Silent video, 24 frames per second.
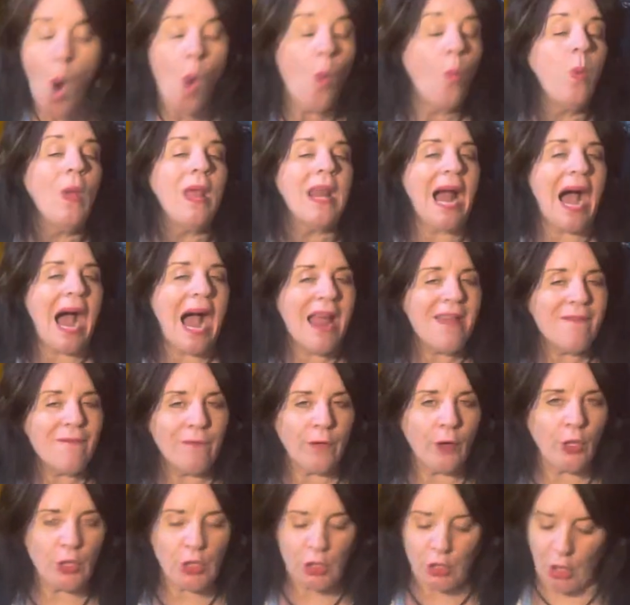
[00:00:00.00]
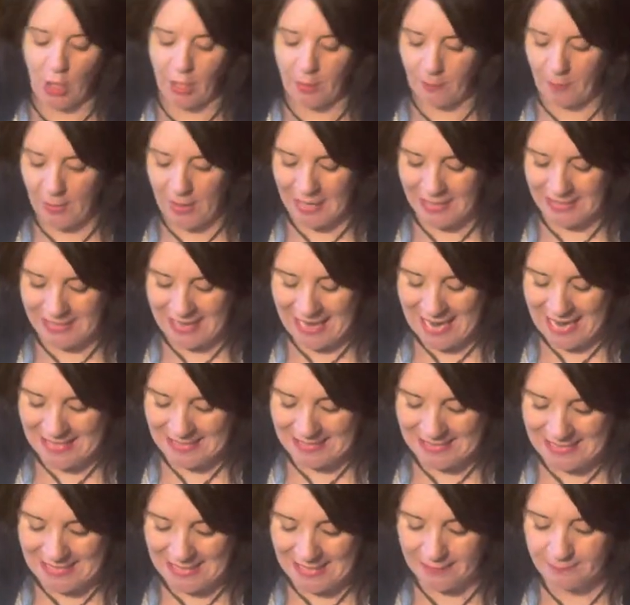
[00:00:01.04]
When I first started
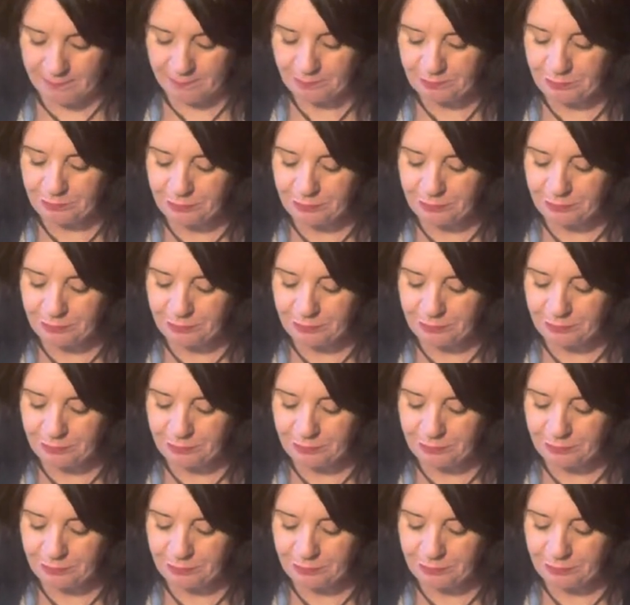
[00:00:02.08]
podcasting,